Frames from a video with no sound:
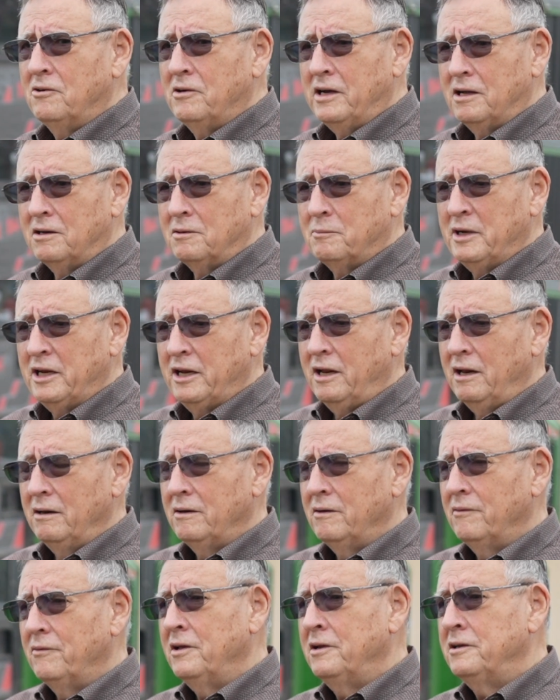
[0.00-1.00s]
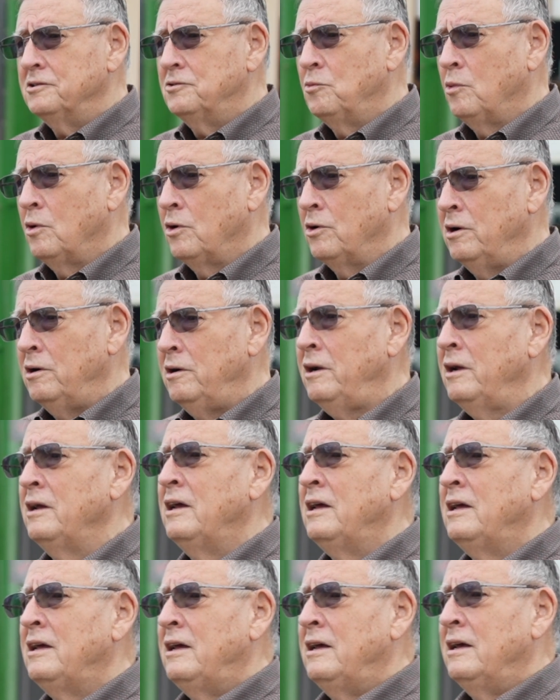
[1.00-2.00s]
how to make things work,
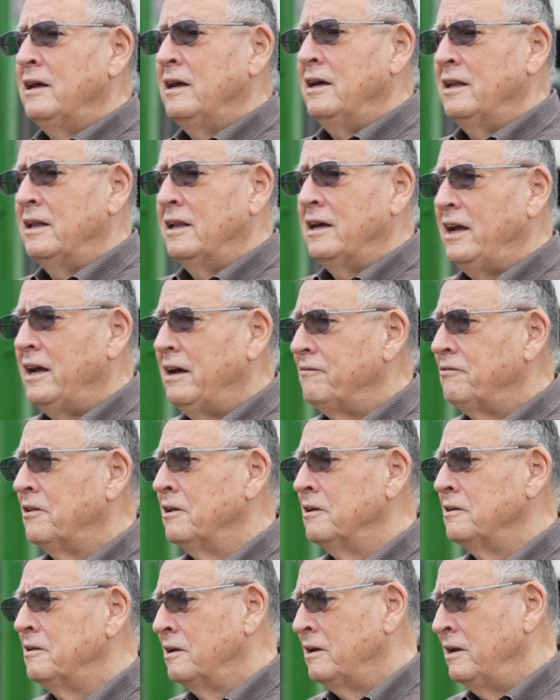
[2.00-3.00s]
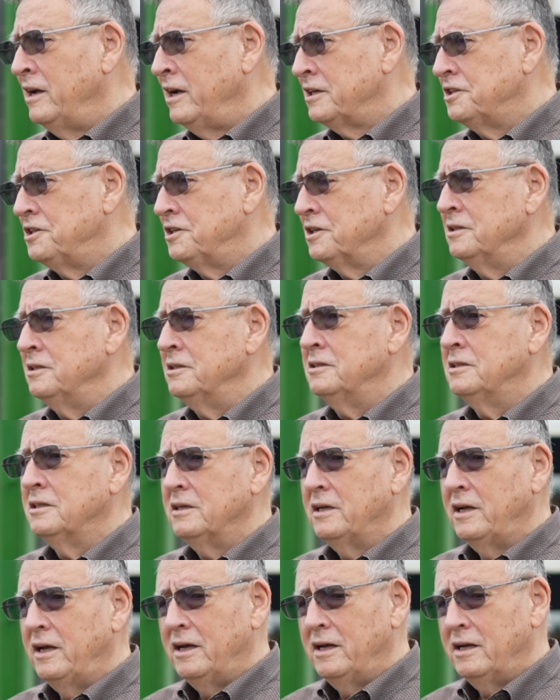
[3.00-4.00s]
and they have the connections
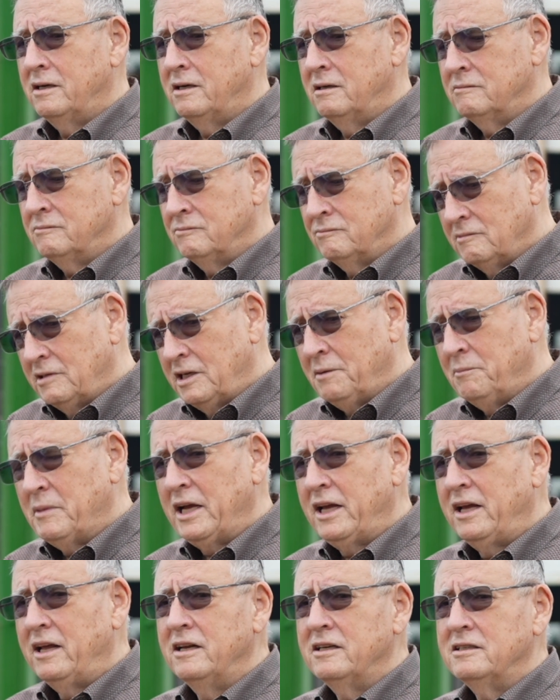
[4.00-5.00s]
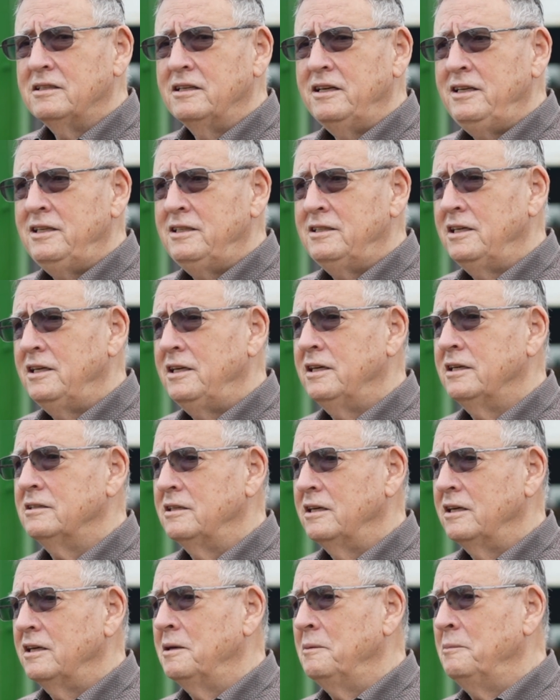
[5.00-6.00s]
and can make it as easy as
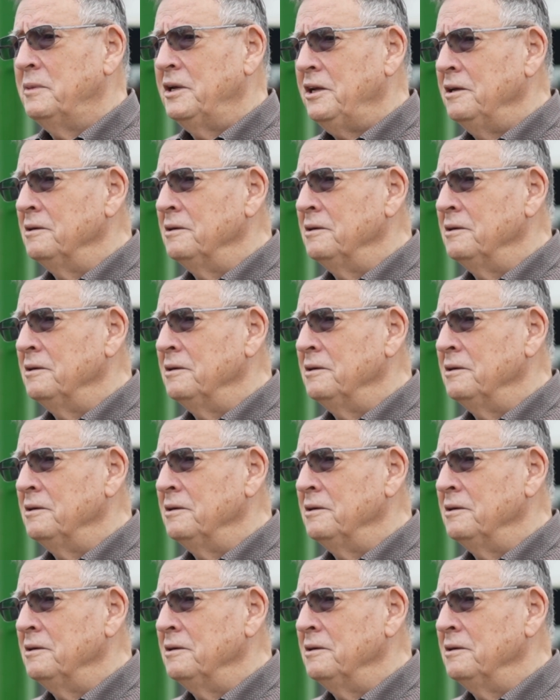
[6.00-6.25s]
it can be.